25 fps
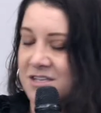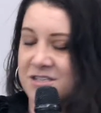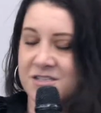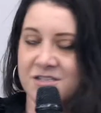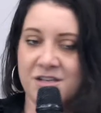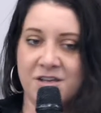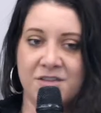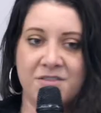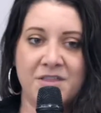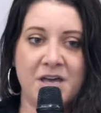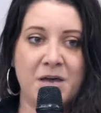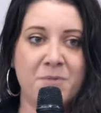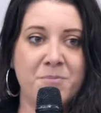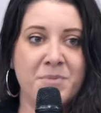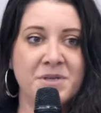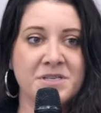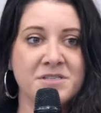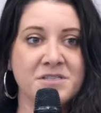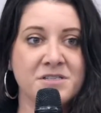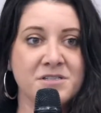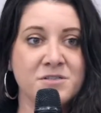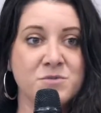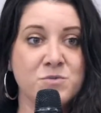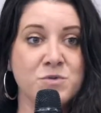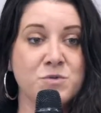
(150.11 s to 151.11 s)
So that
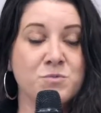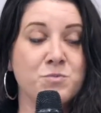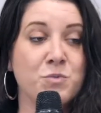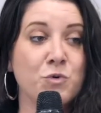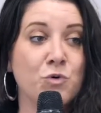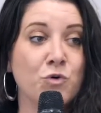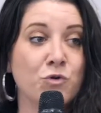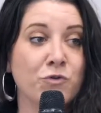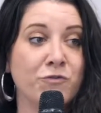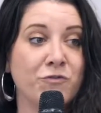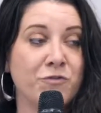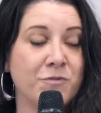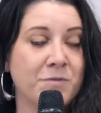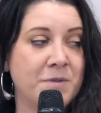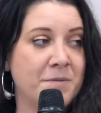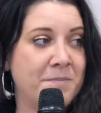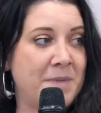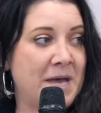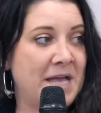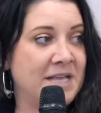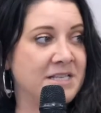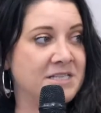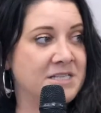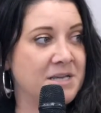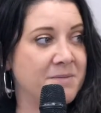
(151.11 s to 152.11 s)
business was born from the
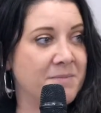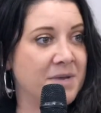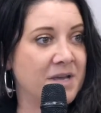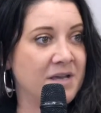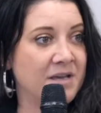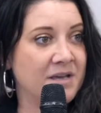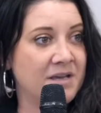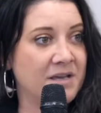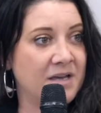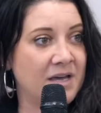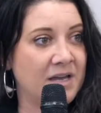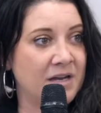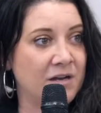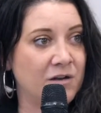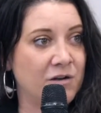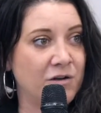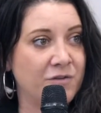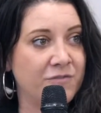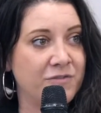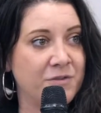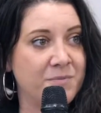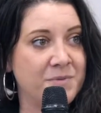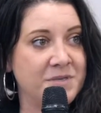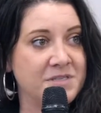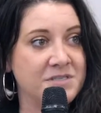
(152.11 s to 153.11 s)
pandemic, and a
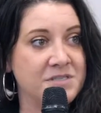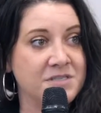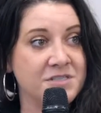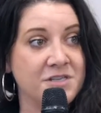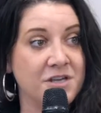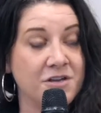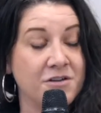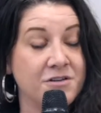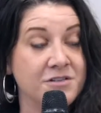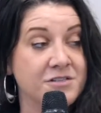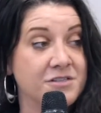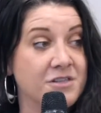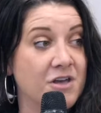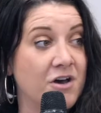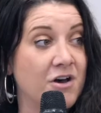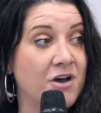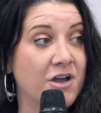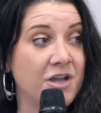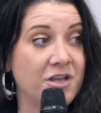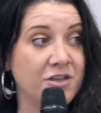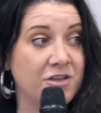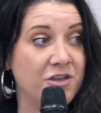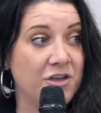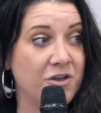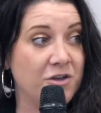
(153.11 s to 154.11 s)
lot of the business owners that
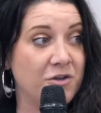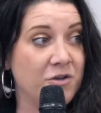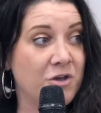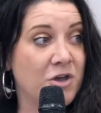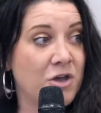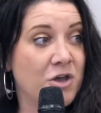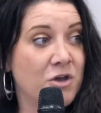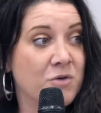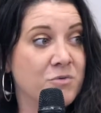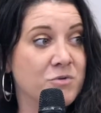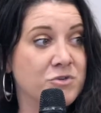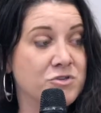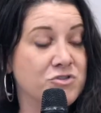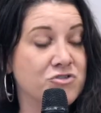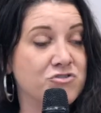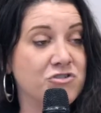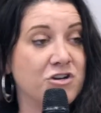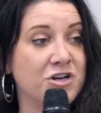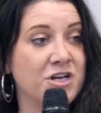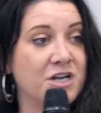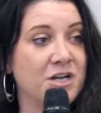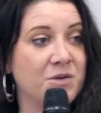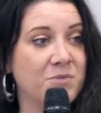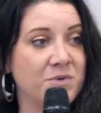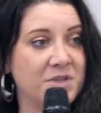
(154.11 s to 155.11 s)
I knew were
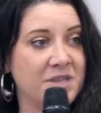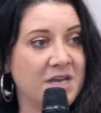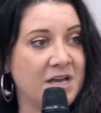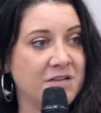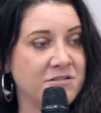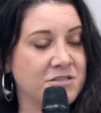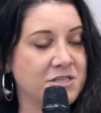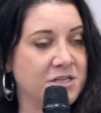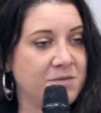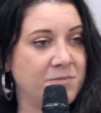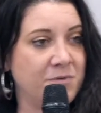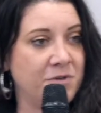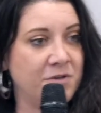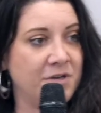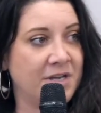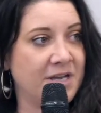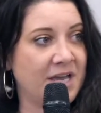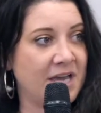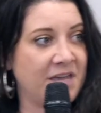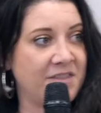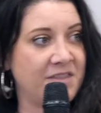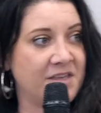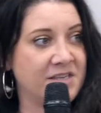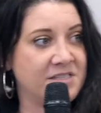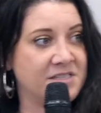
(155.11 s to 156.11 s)
struggling with how to
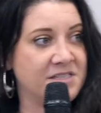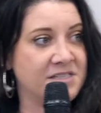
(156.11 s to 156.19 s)
communicate their